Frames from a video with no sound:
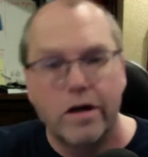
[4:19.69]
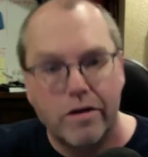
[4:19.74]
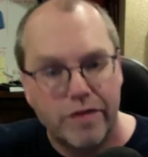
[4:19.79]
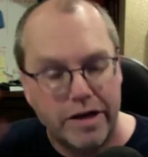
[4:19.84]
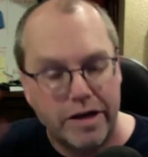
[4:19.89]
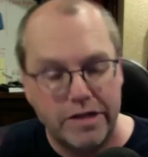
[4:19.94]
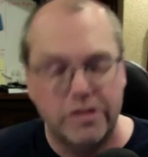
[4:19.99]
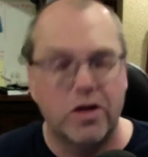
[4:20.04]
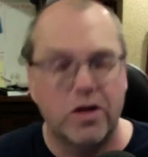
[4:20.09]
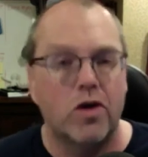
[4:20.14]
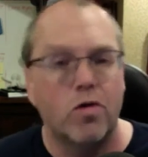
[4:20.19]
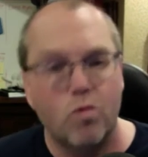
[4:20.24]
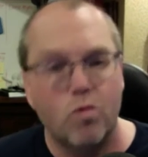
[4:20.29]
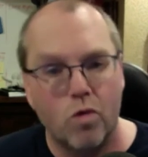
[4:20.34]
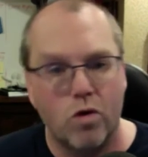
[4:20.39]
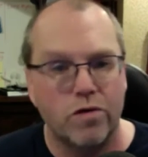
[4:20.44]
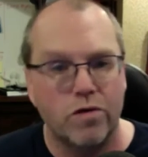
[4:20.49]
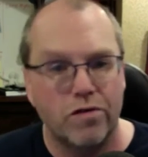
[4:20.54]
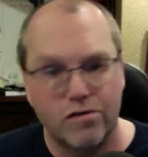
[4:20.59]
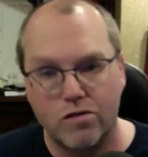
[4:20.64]
They don't
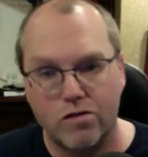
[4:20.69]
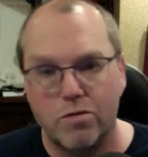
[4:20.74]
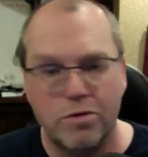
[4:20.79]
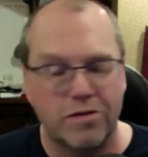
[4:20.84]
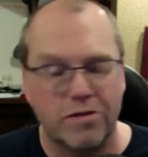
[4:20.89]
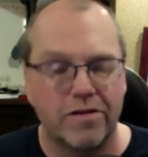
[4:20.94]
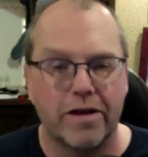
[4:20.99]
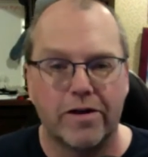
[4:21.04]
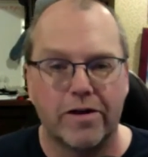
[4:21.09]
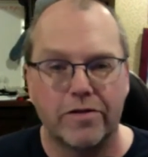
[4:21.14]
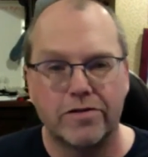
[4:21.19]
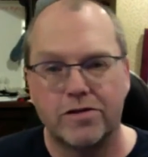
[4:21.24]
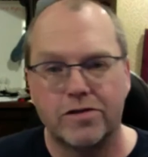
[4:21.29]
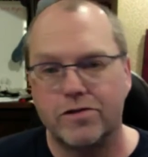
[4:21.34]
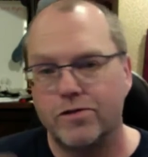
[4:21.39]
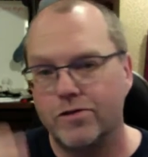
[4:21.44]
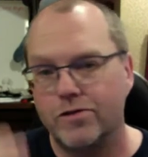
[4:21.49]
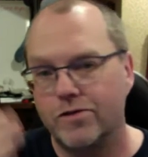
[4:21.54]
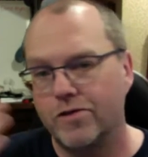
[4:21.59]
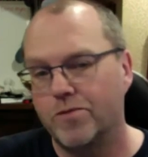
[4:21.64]
want Supercell
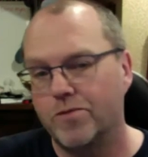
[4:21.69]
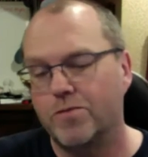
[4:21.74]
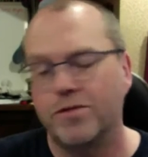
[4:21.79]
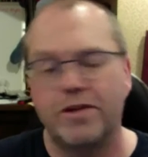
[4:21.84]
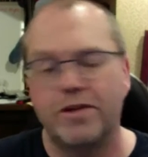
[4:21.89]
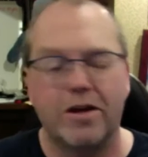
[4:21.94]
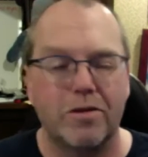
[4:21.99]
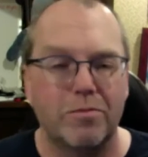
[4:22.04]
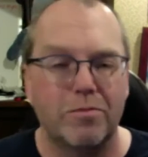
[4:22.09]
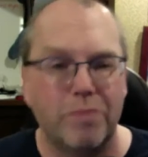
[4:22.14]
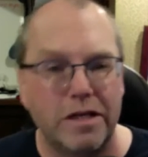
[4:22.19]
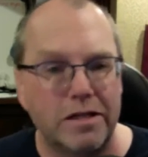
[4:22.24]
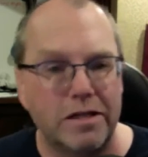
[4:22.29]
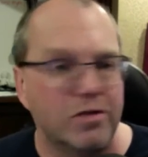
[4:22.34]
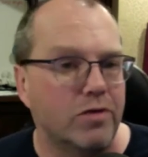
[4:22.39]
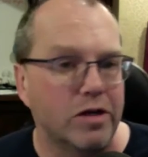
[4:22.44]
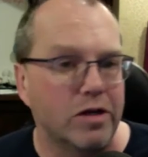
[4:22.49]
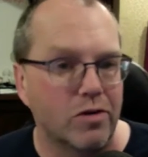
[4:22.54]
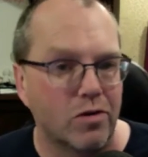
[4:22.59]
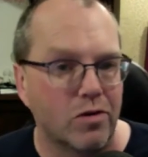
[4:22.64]
to, be
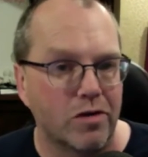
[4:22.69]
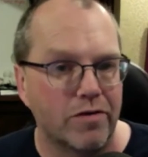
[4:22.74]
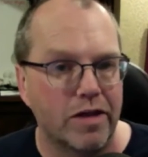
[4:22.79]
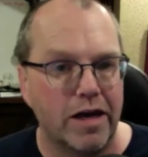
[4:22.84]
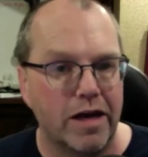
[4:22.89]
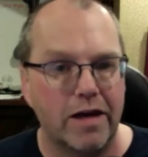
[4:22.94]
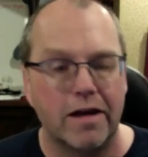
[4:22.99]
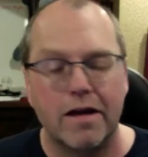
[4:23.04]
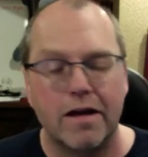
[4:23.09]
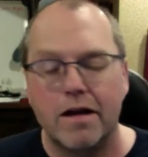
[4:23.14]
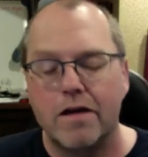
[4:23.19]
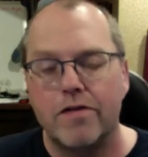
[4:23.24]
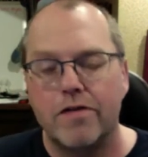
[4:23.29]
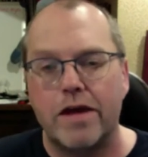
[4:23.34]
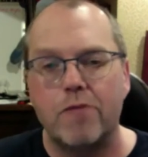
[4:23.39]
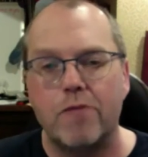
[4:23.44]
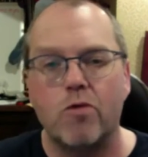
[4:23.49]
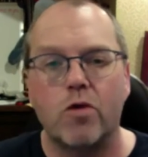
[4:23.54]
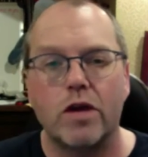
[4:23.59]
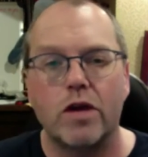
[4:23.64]
doing all of that.
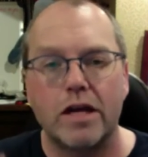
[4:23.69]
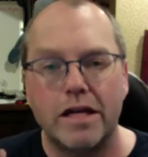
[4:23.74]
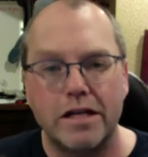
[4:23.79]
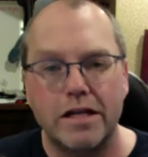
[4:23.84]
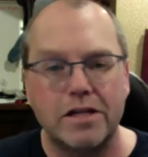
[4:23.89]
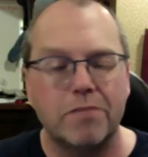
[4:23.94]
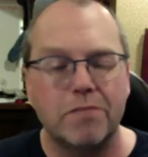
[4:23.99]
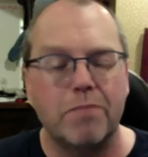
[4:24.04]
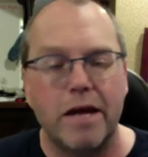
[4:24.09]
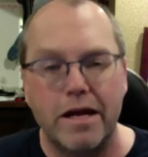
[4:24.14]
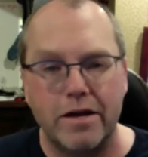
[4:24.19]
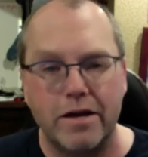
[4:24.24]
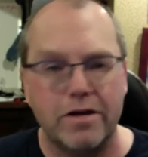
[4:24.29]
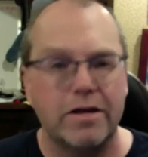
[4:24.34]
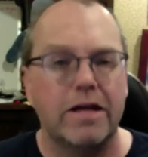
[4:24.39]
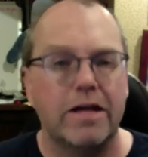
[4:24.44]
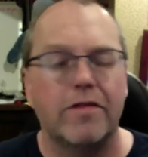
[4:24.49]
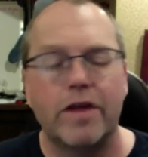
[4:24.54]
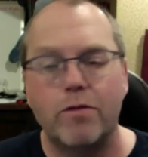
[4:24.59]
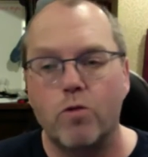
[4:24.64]
They want
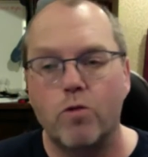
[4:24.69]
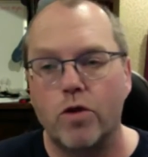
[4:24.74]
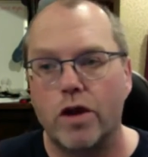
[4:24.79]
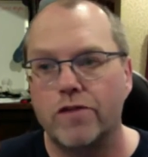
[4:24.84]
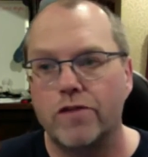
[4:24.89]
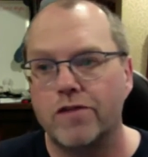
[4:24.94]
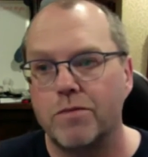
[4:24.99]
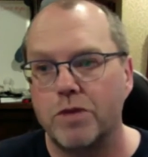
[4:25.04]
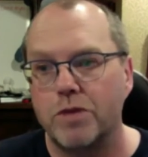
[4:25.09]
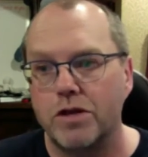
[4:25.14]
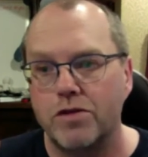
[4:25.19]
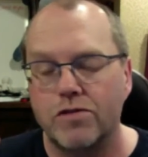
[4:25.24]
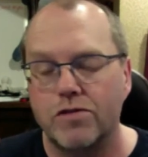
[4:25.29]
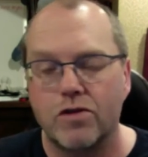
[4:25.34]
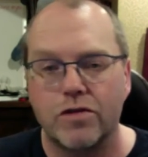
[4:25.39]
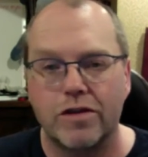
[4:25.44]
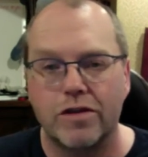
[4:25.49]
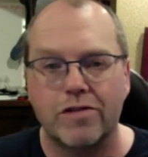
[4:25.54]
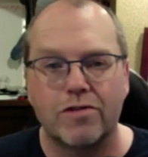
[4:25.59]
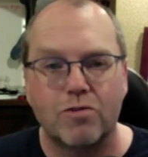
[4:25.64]
independent. They want somebody who's
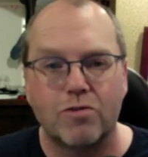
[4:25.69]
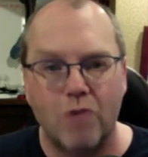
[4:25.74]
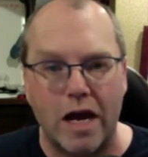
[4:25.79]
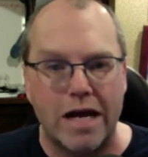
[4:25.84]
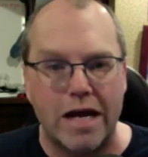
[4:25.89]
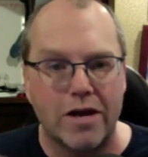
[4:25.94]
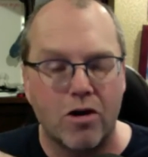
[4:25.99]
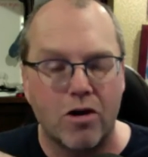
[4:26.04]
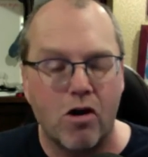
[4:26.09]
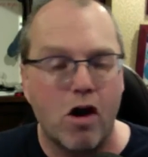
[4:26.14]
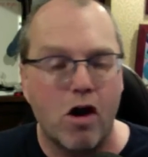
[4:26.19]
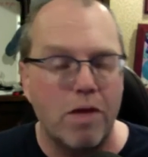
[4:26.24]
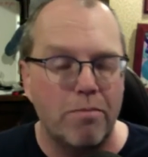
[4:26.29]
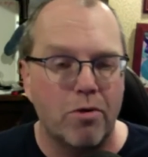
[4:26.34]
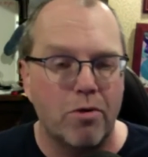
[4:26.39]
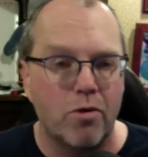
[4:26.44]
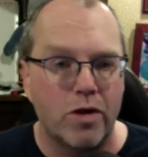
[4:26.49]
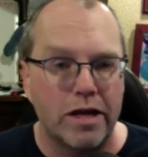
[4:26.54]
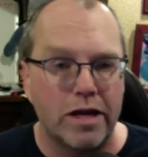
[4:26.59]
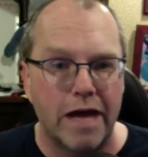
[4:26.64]
got this great
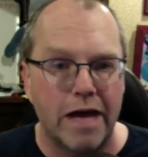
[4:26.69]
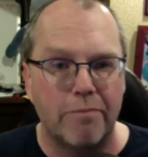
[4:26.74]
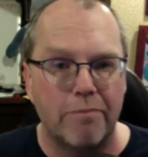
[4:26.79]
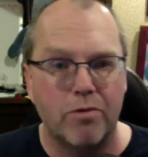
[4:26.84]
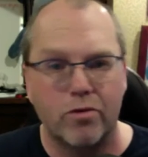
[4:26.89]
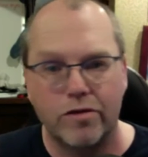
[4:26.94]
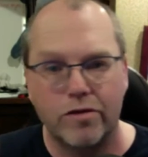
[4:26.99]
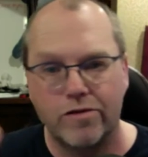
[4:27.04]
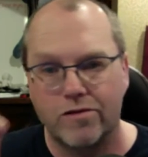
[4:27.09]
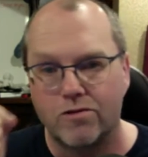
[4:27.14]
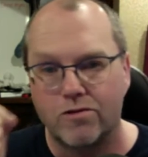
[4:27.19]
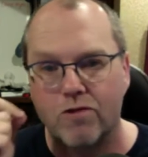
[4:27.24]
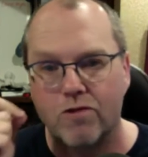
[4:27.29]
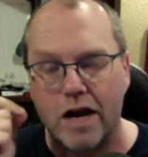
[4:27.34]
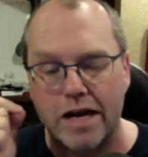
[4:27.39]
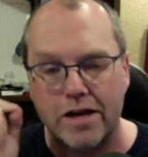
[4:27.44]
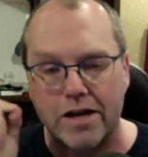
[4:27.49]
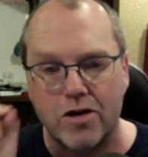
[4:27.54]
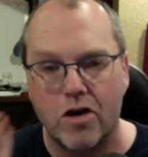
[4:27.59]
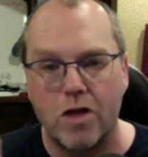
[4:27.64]
kiteboarding app or this
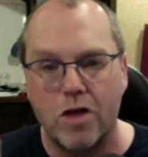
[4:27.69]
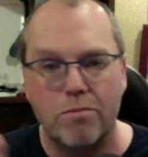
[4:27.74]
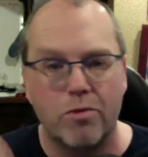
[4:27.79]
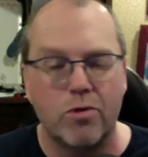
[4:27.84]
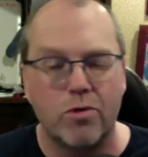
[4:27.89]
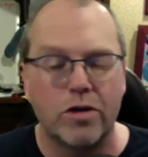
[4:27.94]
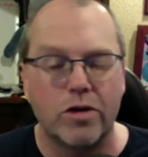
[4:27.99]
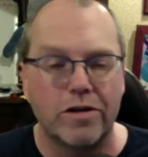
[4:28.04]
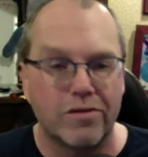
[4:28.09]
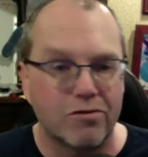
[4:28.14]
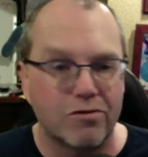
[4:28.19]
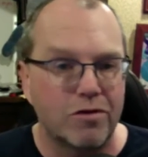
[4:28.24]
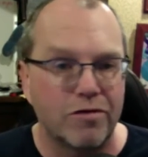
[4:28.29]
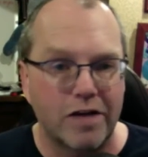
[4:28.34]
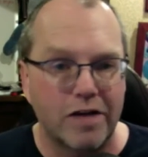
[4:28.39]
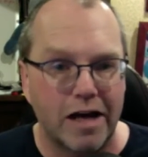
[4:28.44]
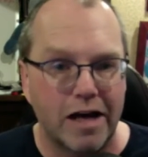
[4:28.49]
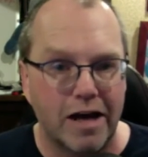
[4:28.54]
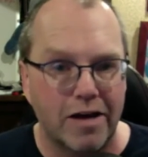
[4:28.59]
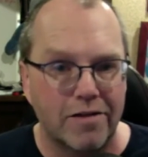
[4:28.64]
great kiteboarding
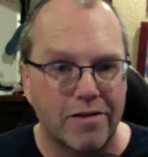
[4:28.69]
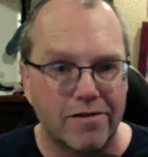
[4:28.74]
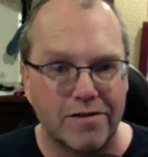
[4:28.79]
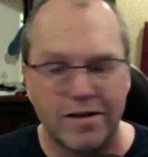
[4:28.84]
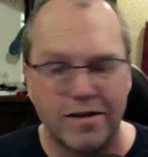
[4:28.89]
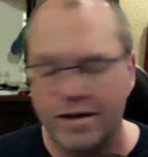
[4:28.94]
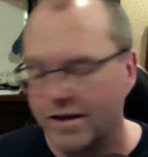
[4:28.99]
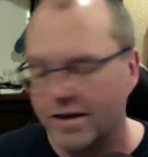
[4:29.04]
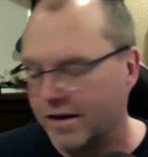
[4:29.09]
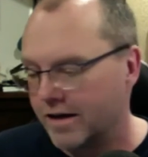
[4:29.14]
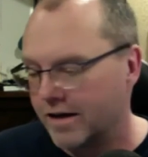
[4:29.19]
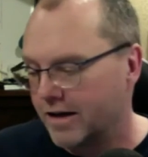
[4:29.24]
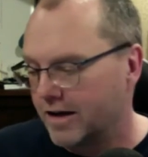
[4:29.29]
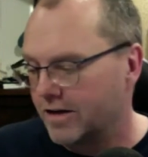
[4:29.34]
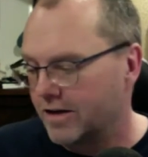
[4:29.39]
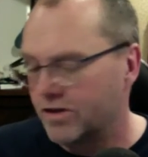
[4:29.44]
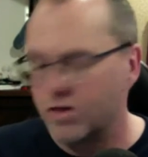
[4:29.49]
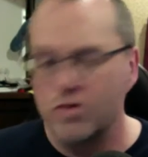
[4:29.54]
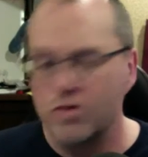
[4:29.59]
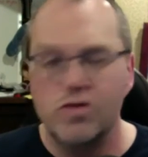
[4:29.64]
Scrivcast
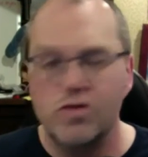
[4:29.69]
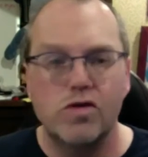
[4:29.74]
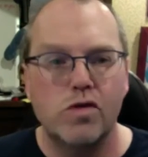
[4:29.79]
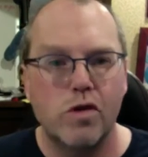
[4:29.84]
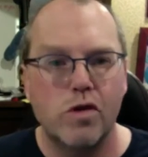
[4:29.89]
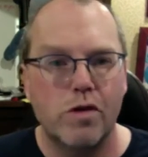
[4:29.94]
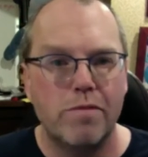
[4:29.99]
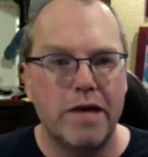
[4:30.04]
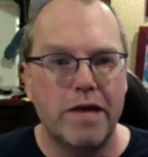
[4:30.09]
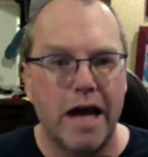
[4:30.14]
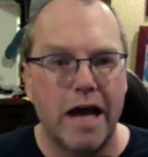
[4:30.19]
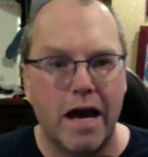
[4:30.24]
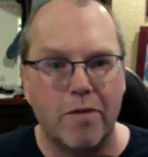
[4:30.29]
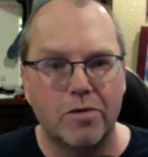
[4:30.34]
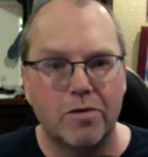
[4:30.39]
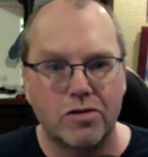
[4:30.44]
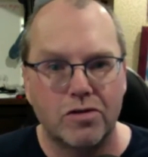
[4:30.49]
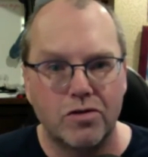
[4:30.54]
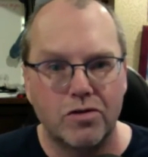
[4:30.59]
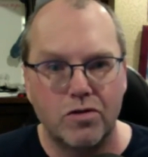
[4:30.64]
to be able
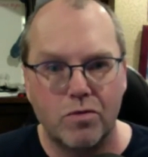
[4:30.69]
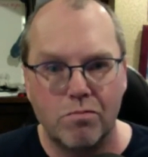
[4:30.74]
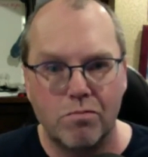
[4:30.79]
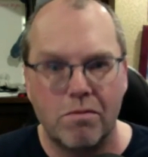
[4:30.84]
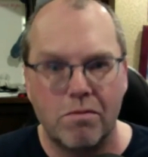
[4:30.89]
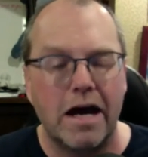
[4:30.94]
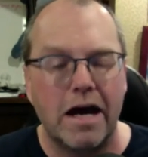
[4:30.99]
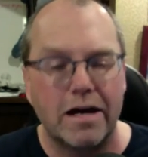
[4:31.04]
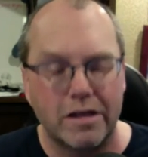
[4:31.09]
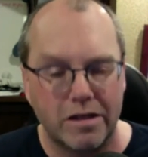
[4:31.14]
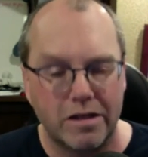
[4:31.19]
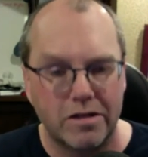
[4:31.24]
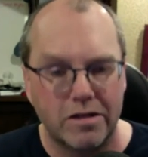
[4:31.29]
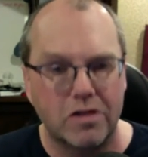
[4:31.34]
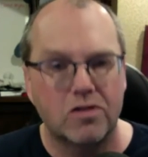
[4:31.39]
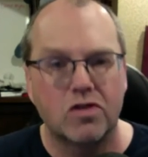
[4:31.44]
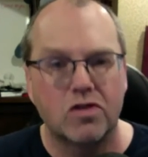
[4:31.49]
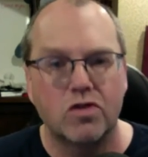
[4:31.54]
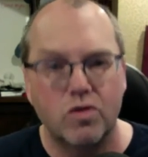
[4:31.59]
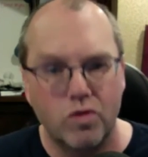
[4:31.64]
to market
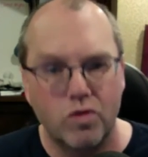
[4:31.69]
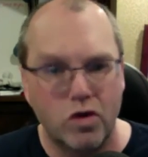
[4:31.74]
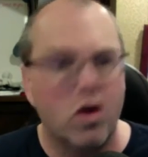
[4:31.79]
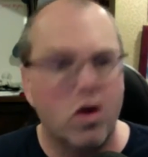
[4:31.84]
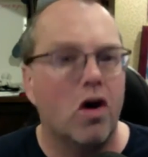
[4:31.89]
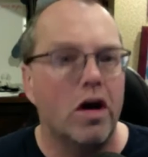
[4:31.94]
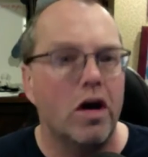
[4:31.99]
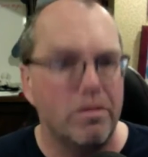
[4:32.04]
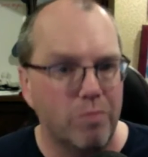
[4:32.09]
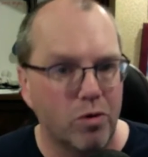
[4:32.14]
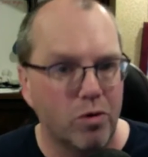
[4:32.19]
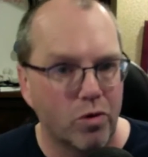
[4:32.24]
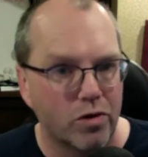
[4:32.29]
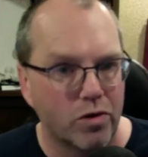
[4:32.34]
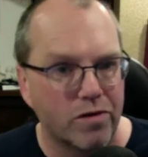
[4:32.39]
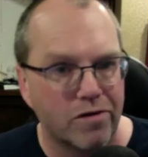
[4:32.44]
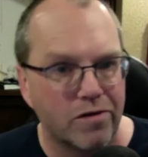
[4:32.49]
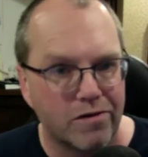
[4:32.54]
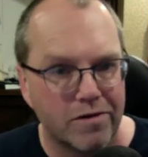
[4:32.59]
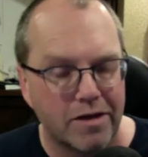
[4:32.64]
to
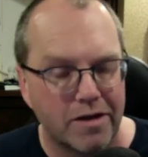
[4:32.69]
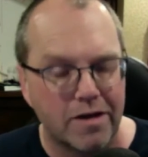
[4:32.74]
kiteboarders.